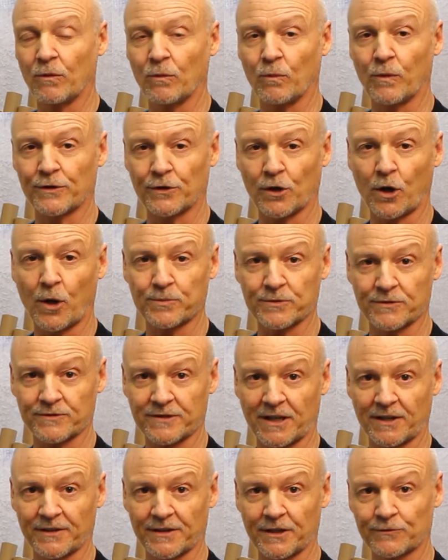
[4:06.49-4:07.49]
with the hopes of
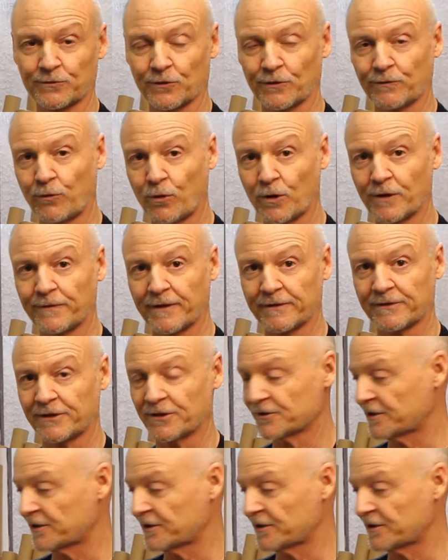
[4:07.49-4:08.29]
selling things for $40, $50, or